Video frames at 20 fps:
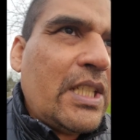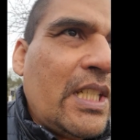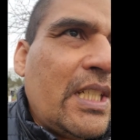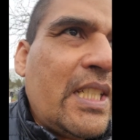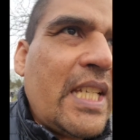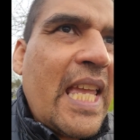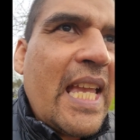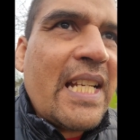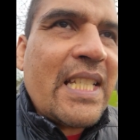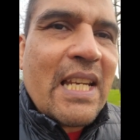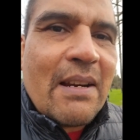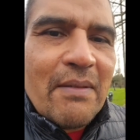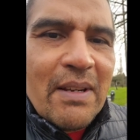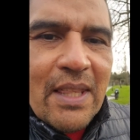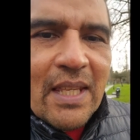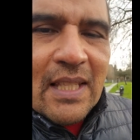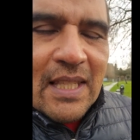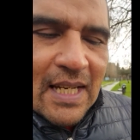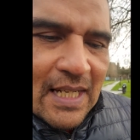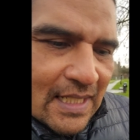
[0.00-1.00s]
takes
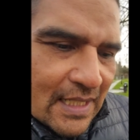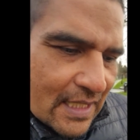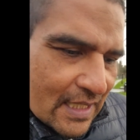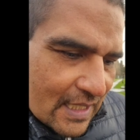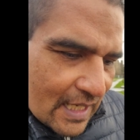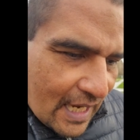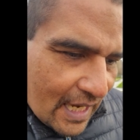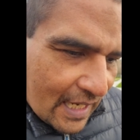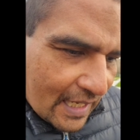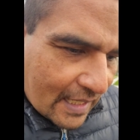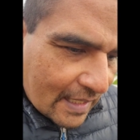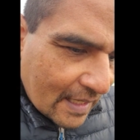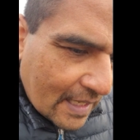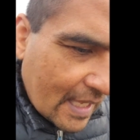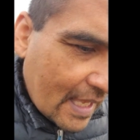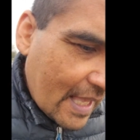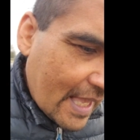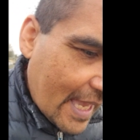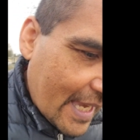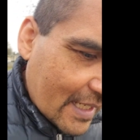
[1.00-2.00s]
everything that he's saying
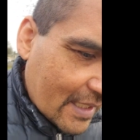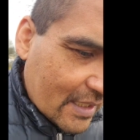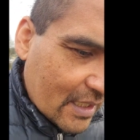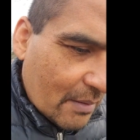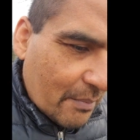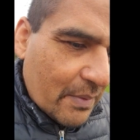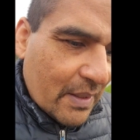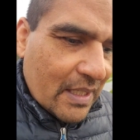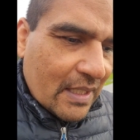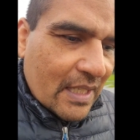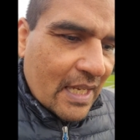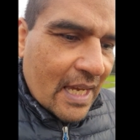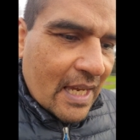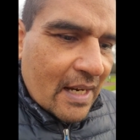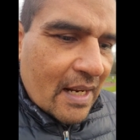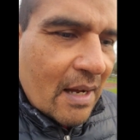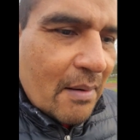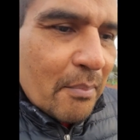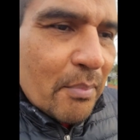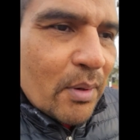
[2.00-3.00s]
as something that
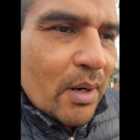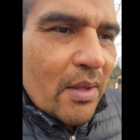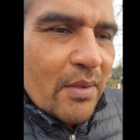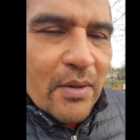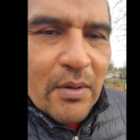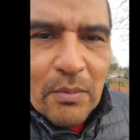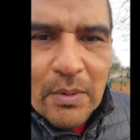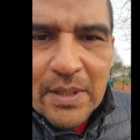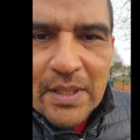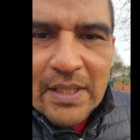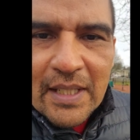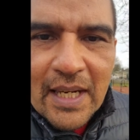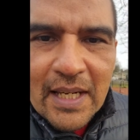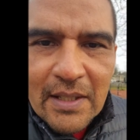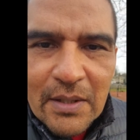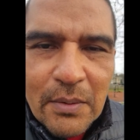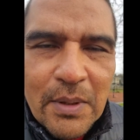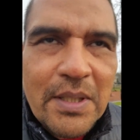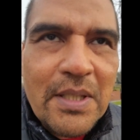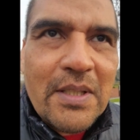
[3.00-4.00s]
a brother would say
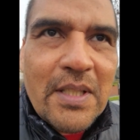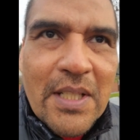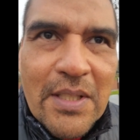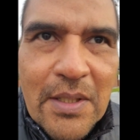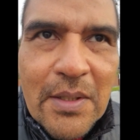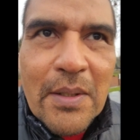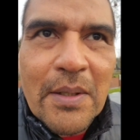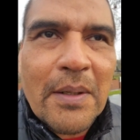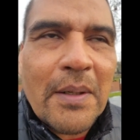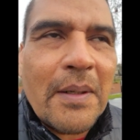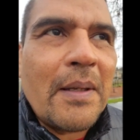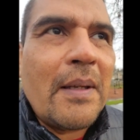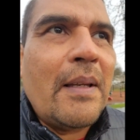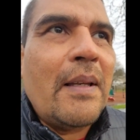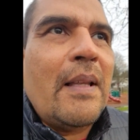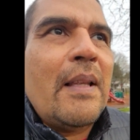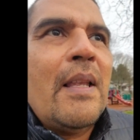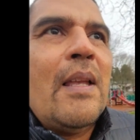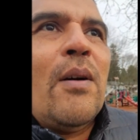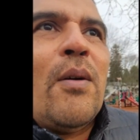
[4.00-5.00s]
to a sister,
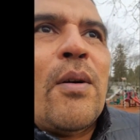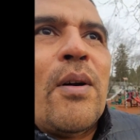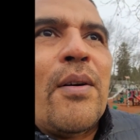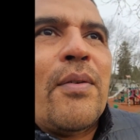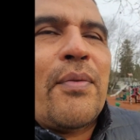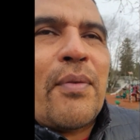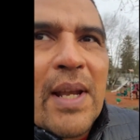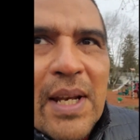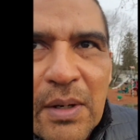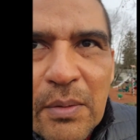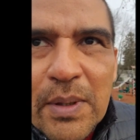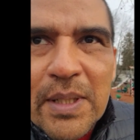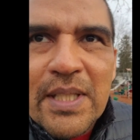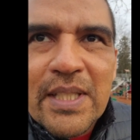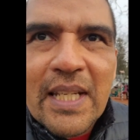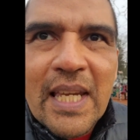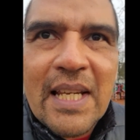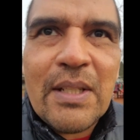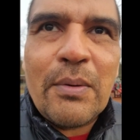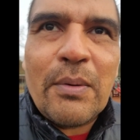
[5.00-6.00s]
or a friend would
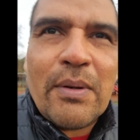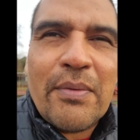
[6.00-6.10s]
say to a